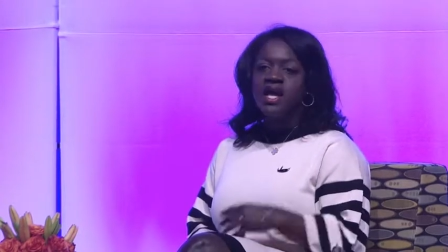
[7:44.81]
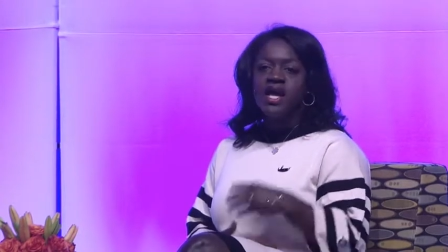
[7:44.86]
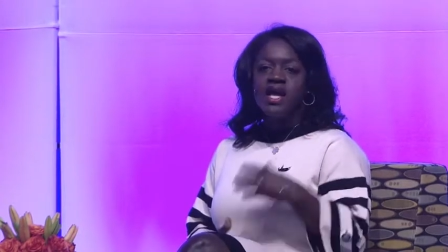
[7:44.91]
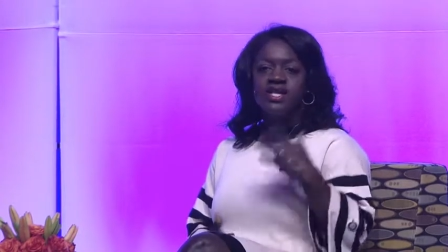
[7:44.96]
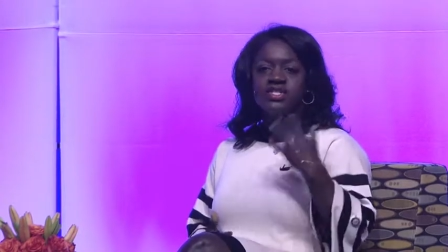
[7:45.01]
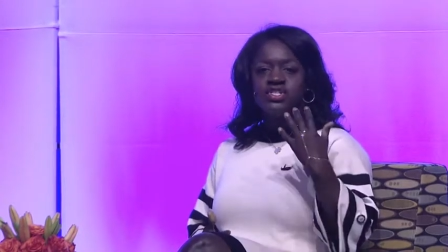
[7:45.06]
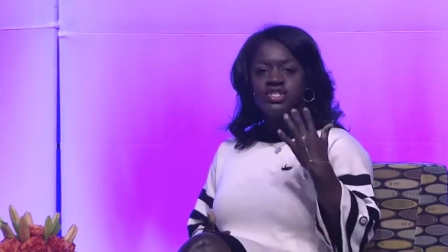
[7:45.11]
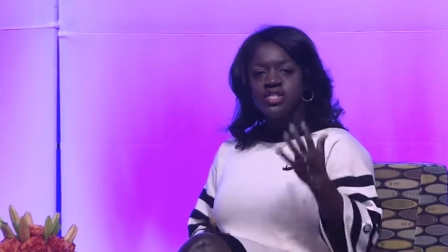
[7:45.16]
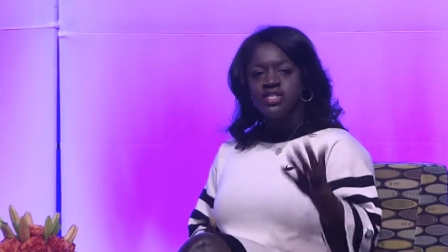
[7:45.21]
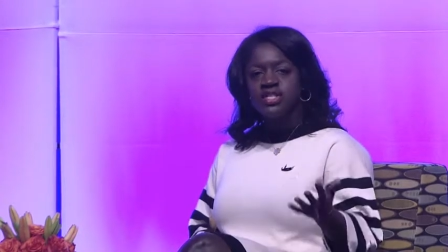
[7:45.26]

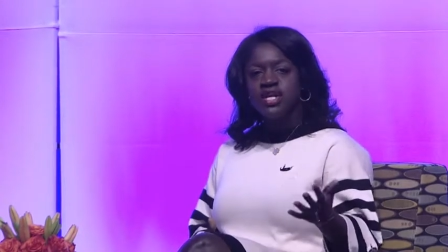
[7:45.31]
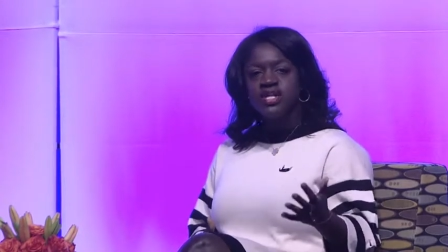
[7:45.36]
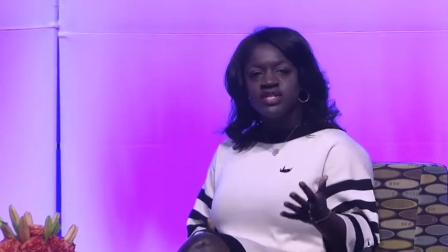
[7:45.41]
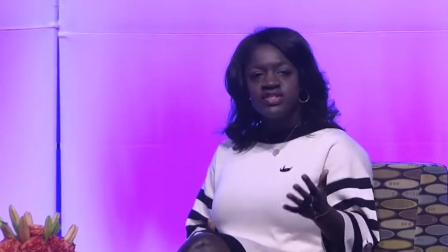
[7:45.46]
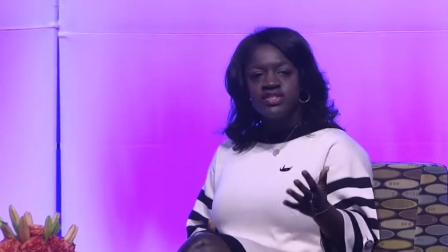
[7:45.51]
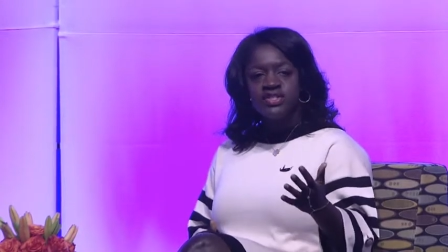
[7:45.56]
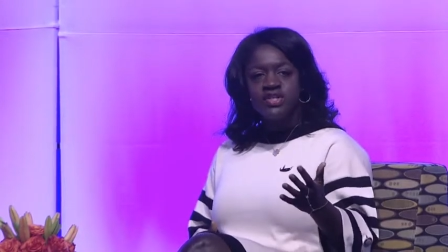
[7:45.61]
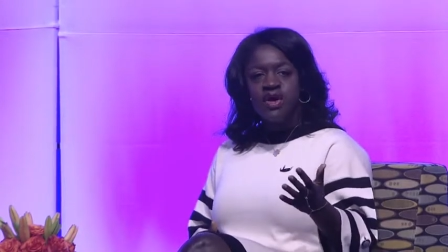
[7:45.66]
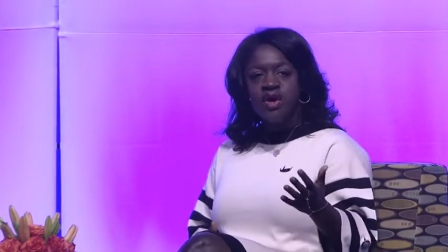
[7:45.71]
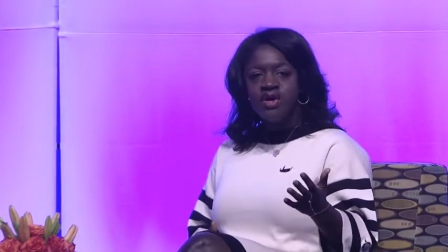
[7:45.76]
and she
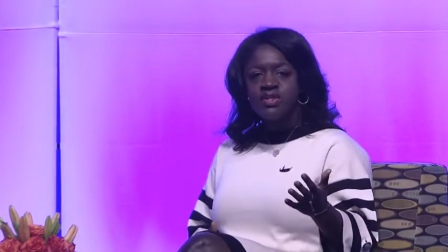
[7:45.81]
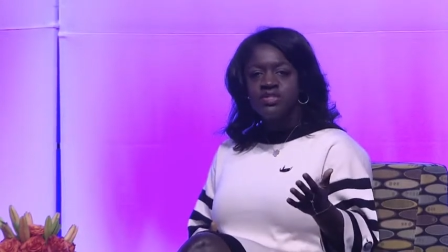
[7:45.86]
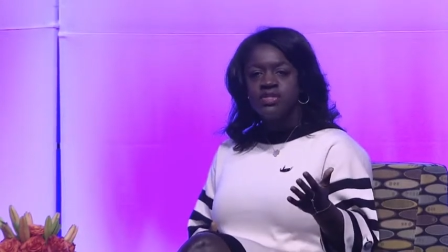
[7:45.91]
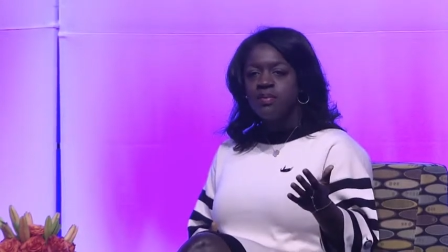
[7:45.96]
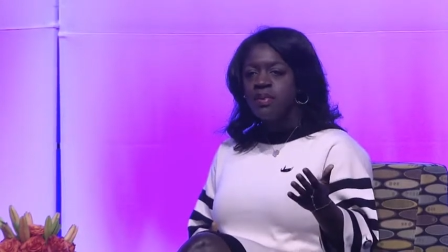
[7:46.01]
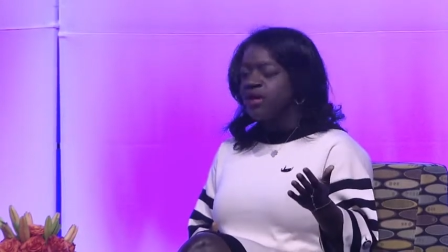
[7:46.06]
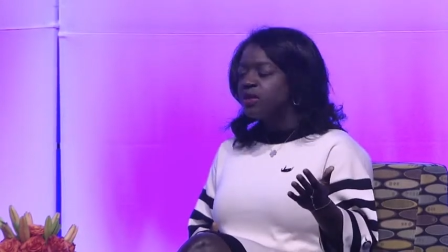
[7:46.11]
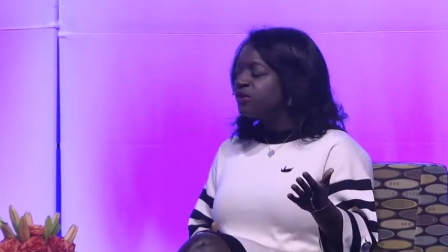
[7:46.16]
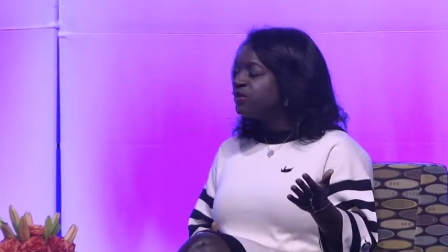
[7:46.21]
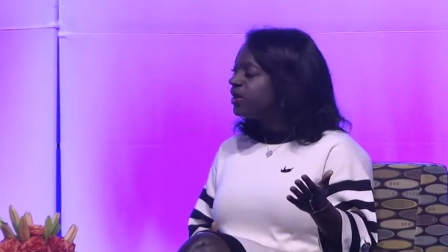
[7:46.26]
does talks
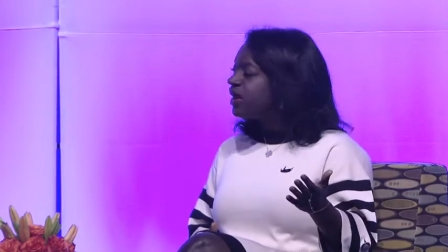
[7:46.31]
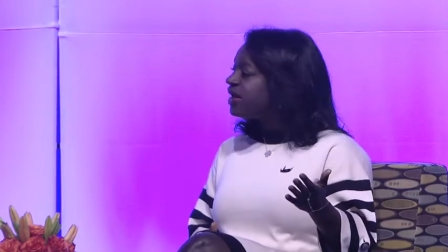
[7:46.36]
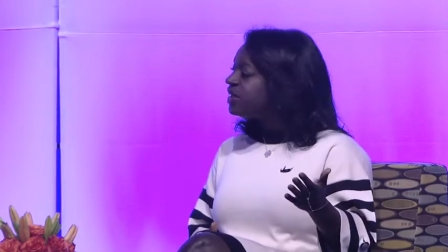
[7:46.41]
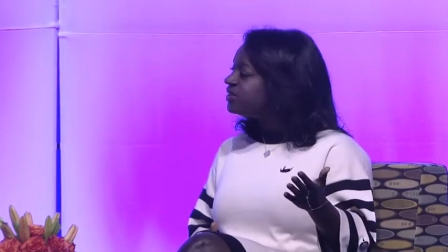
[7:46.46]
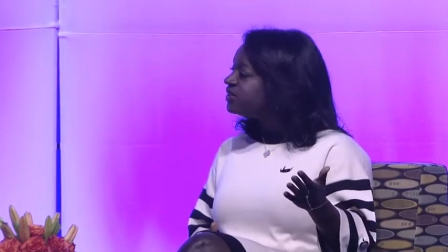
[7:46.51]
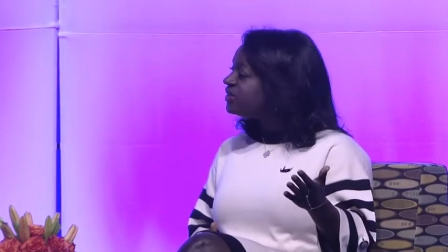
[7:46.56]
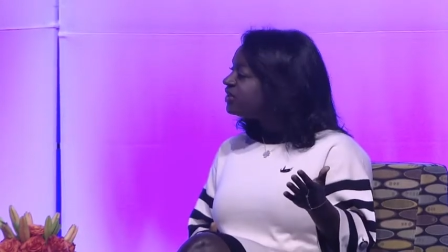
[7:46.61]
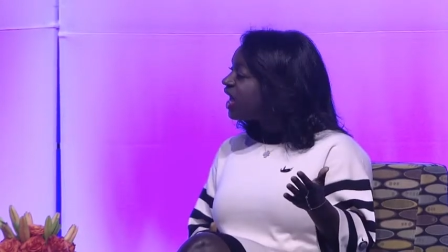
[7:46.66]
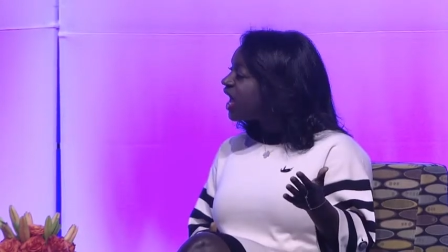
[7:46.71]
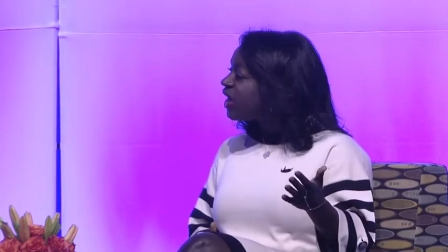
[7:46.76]
about uh,
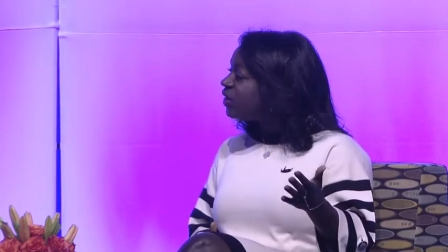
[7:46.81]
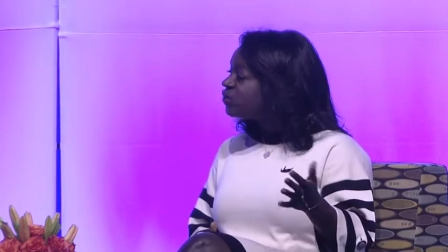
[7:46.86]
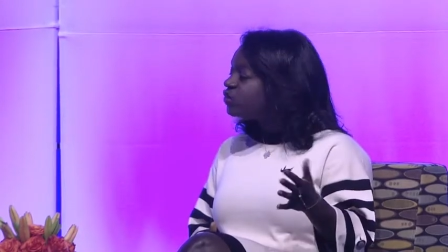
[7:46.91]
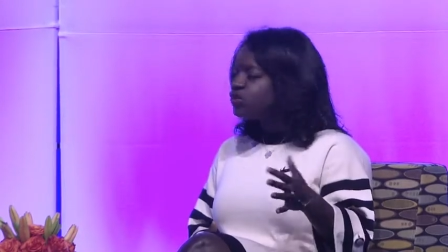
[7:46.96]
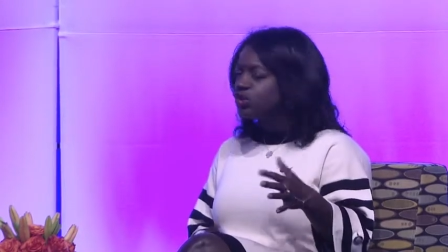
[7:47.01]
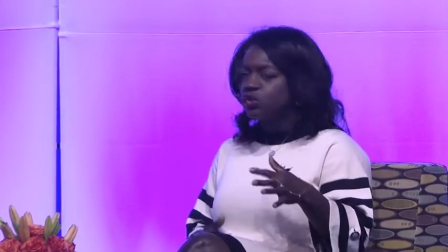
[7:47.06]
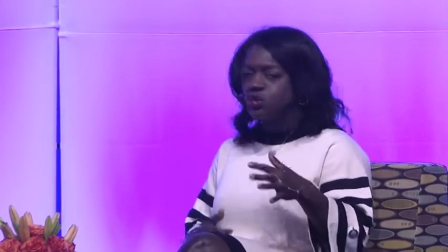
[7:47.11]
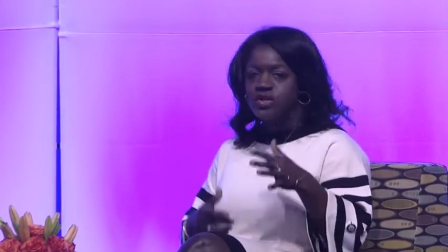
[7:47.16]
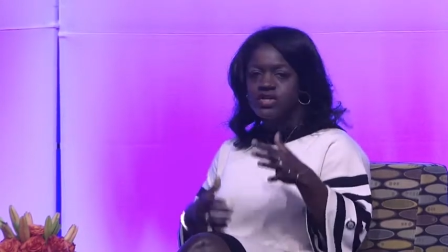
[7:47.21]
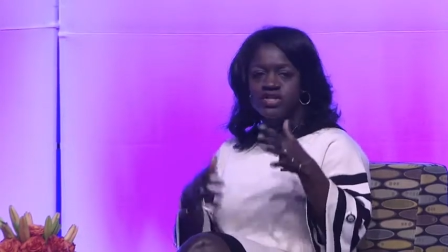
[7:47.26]
style
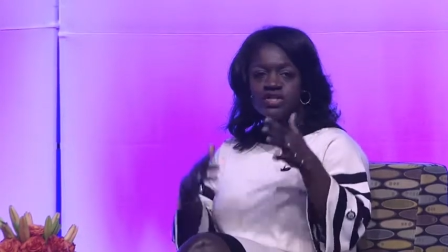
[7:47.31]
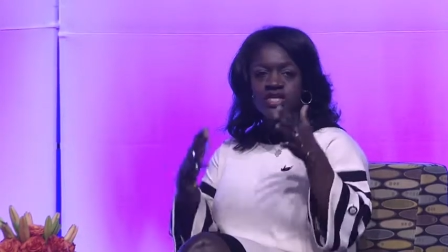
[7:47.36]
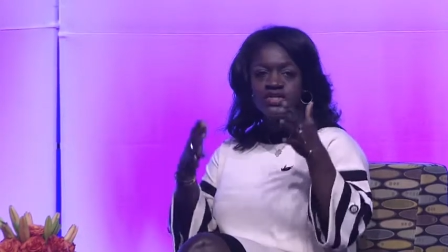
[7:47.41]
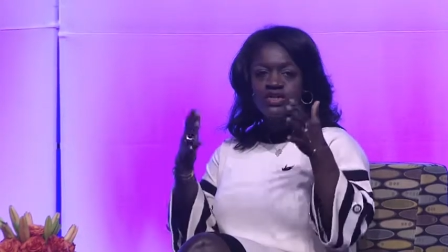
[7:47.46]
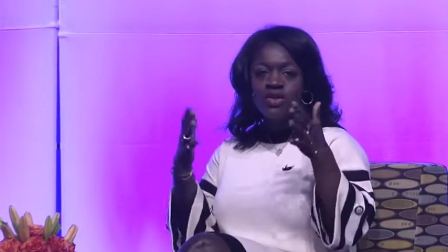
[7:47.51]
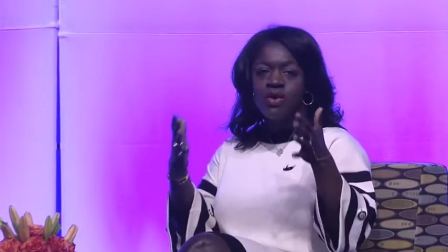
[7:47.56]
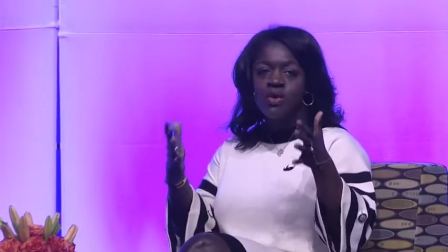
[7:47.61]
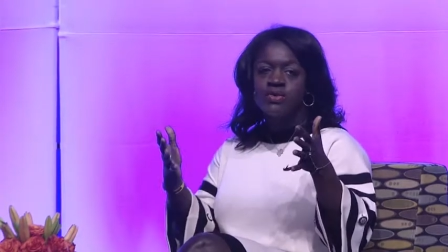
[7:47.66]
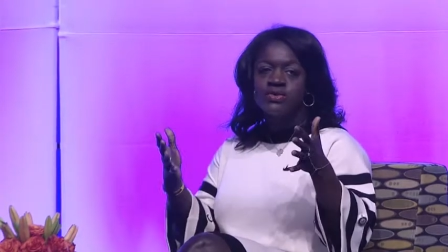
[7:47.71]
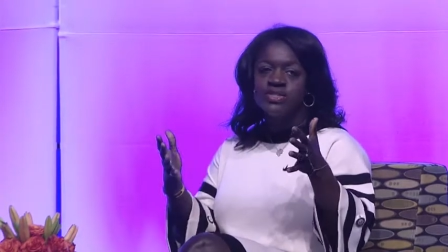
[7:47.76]
stories. She has
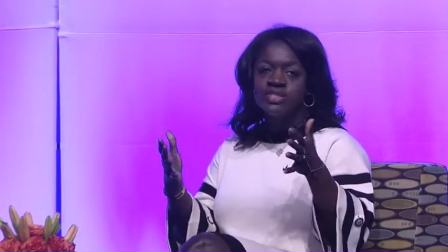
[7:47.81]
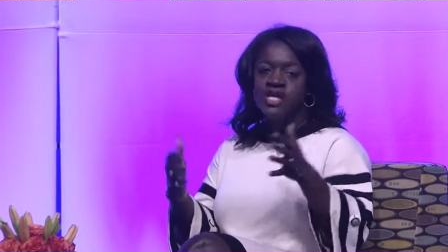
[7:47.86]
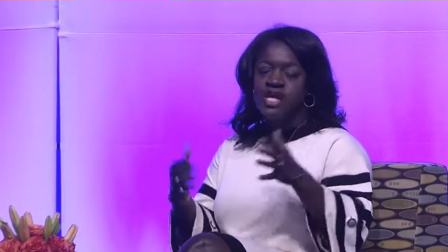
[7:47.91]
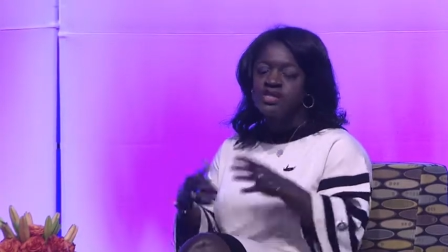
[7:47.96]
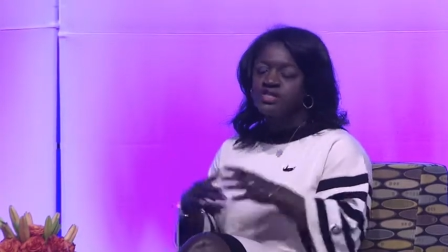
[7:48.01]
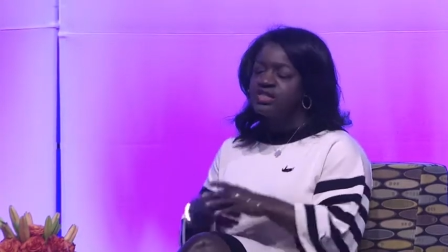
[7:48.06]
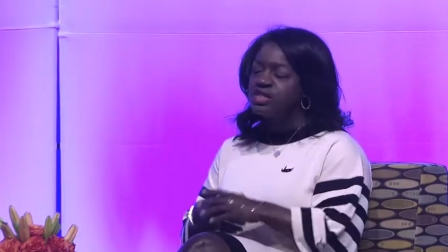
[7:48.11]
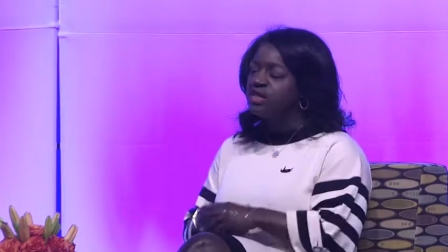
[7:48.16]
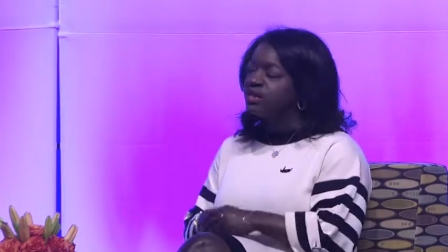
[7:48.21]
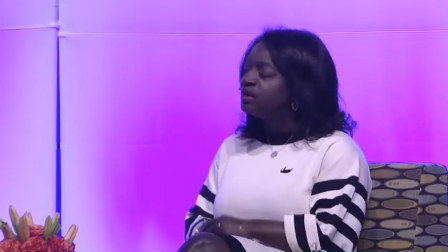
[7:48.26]
a whole
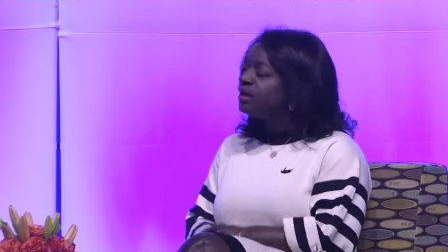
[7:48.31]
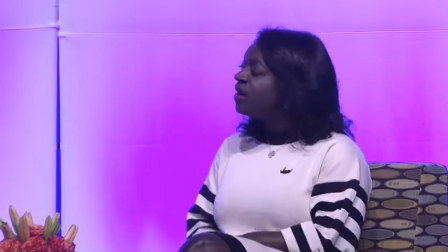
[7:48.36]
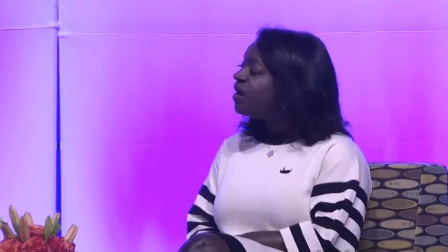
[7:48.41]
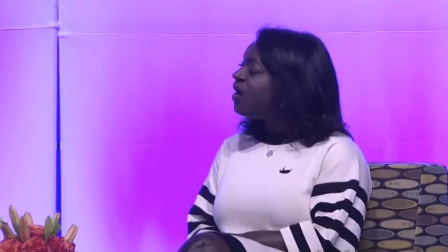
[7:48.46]
section